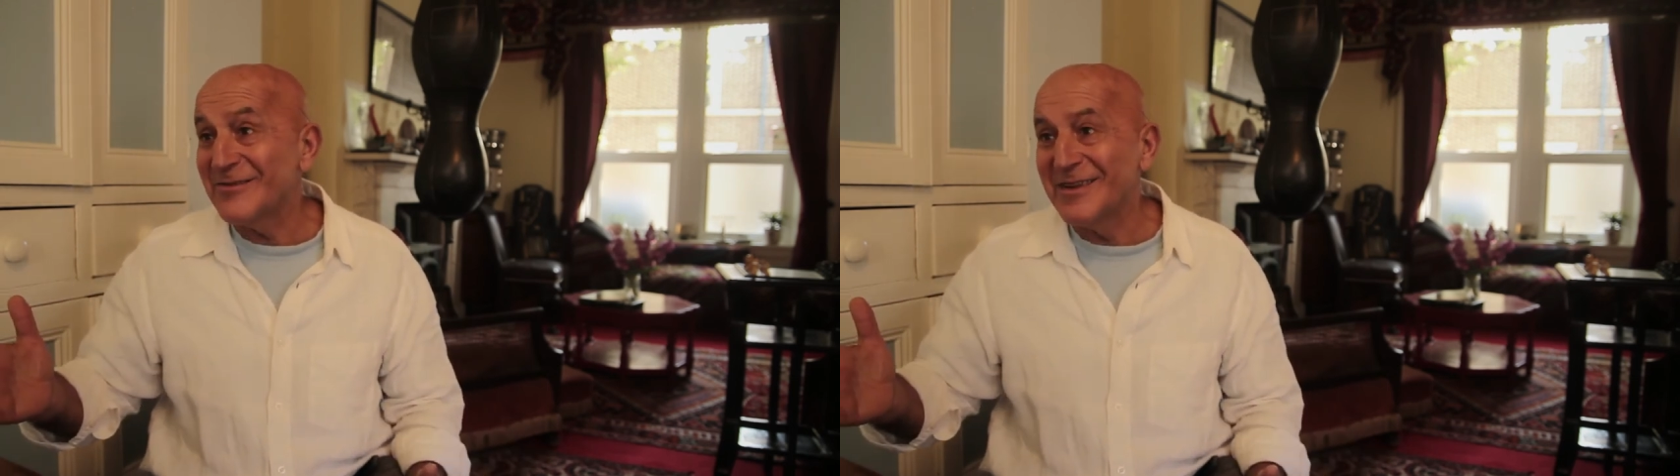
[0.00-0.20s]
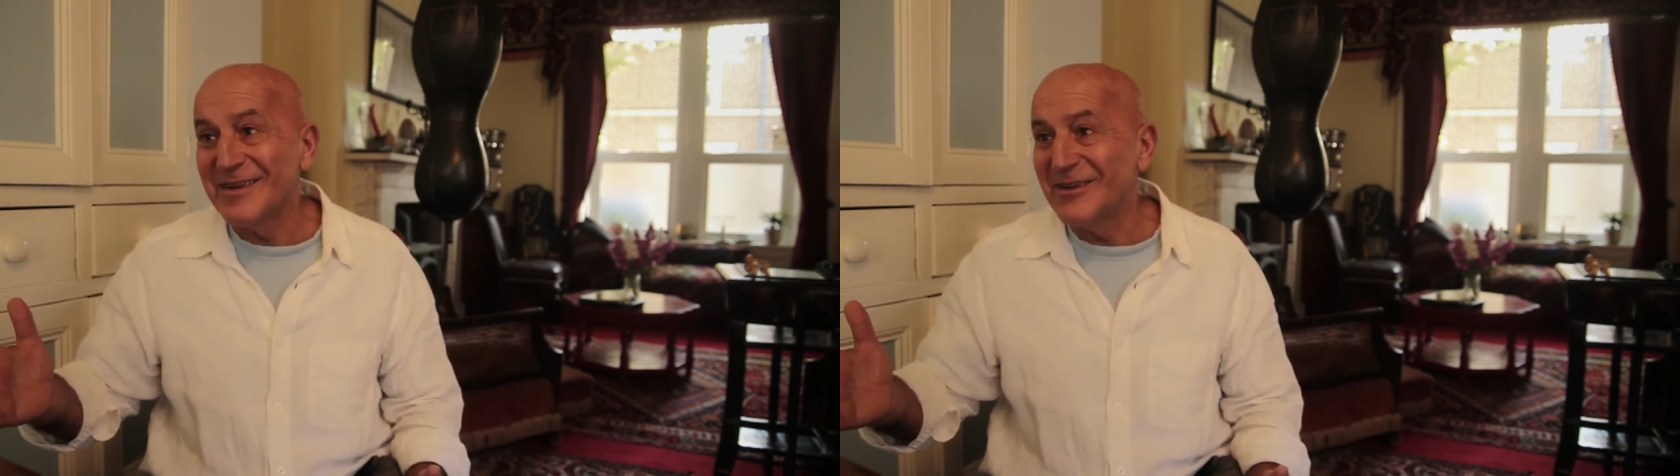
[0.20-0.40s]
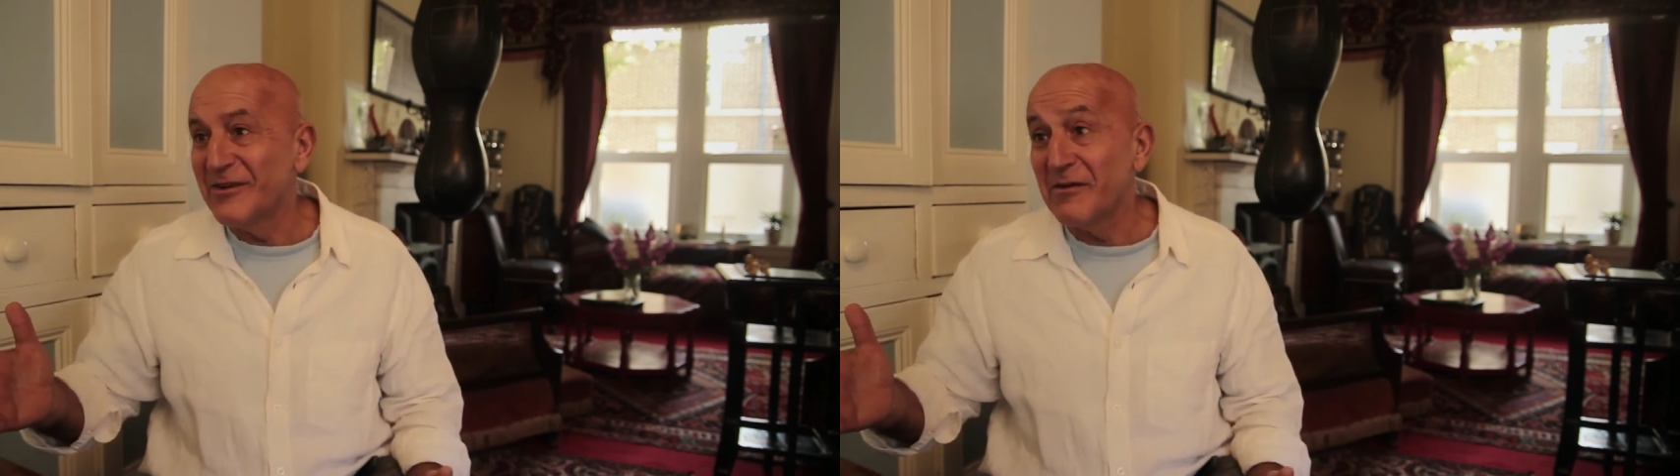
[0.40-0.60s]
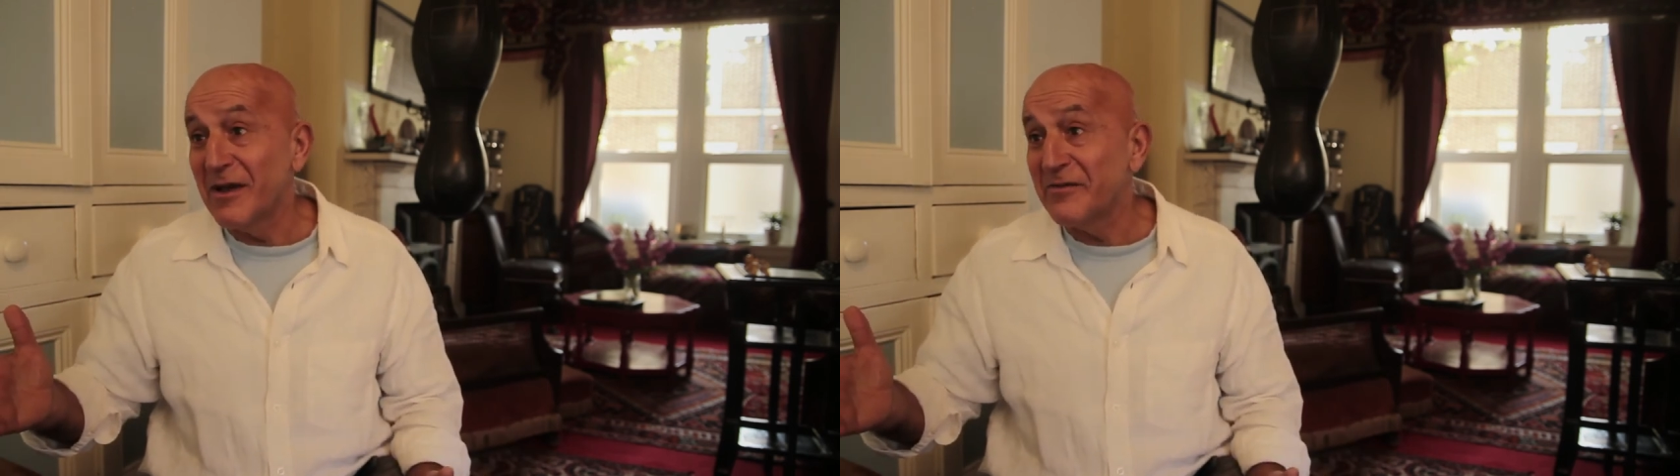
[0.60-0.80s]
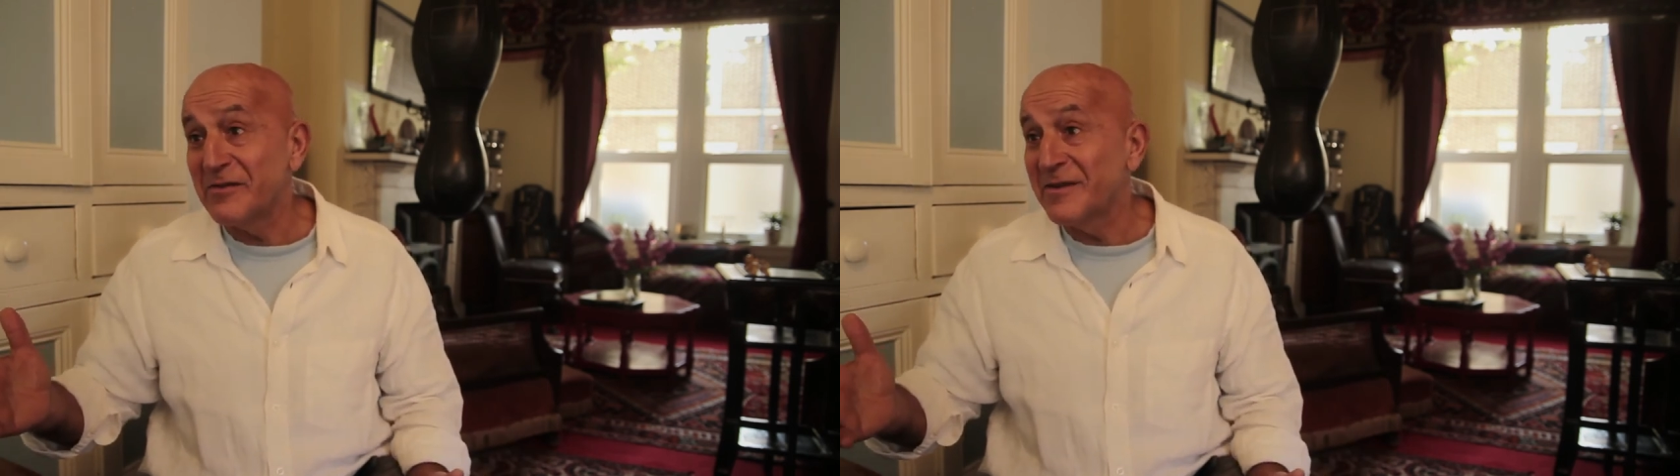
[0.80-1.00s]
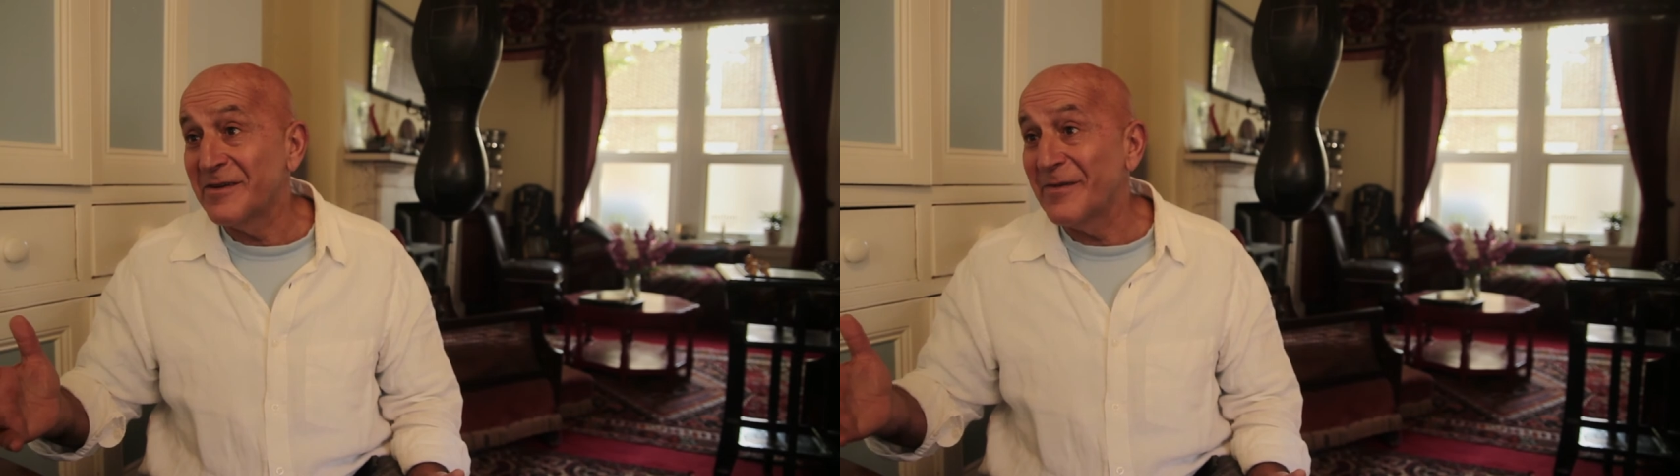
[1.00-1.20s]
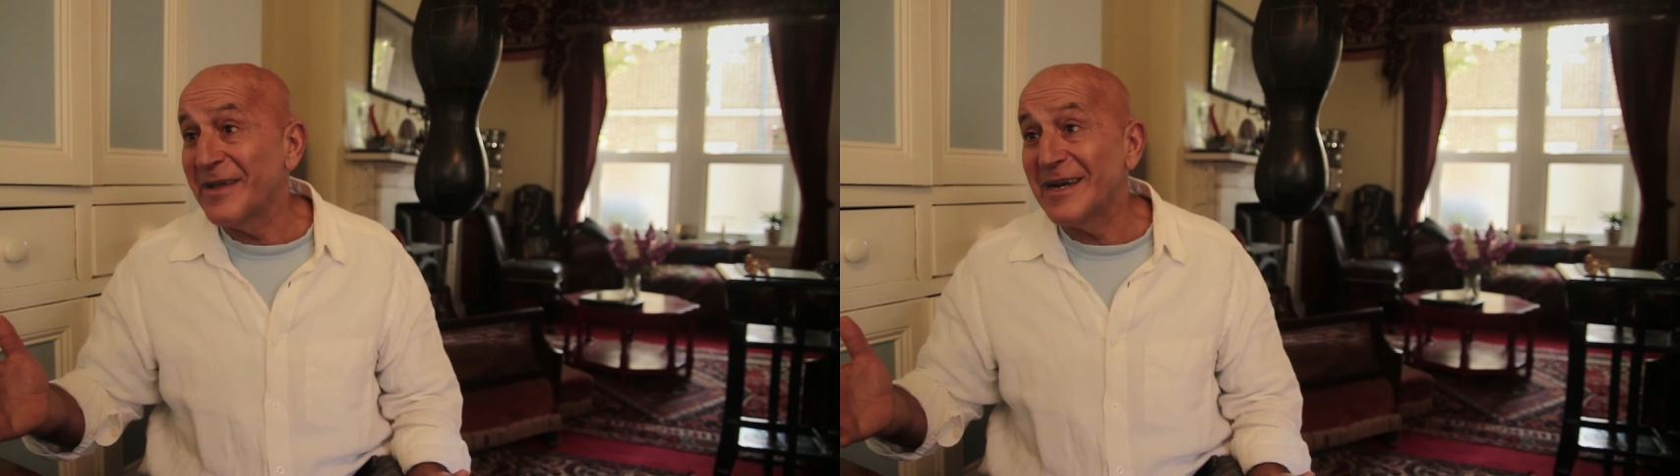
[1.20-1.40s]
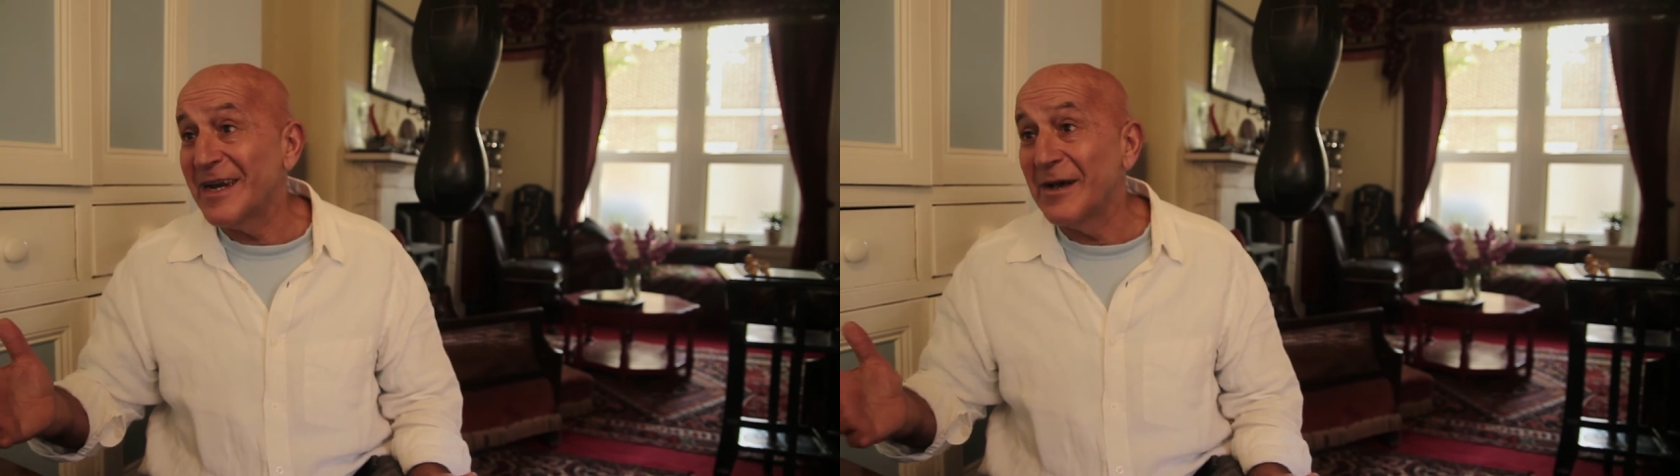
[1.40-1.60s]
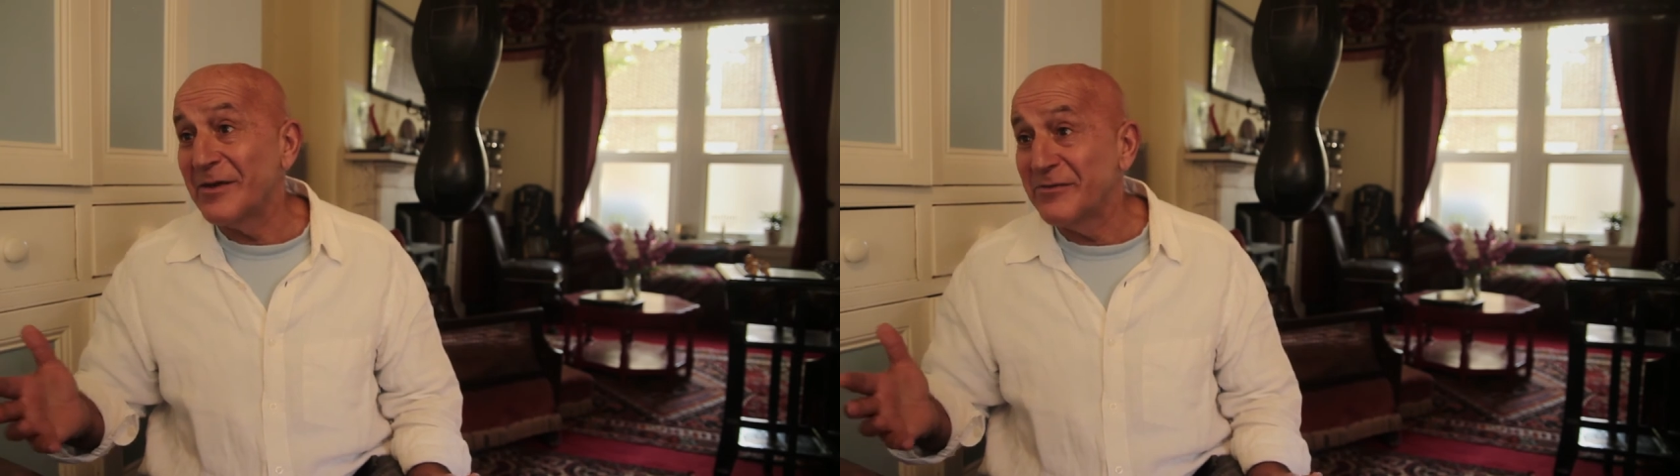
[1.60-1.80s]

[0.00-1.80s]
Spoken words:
when you don't have Tibetan Lama.